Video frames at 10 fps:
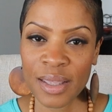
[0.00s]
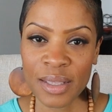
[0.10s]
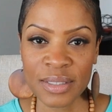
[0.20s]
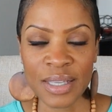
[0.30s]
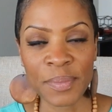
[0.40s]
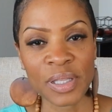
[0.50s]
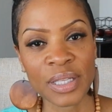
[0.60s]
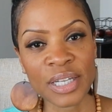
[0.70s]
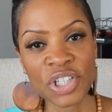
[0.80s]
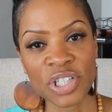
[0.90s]
some
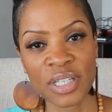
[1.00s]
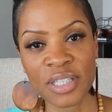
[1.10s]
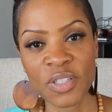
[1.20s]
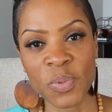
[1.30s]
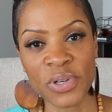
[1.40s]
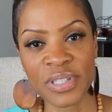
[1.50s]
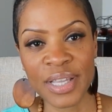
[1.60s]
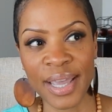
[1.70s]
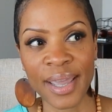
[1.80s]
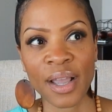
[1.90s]
clinicians were
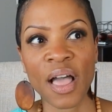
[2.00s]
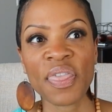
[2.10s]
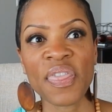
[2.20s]
saying,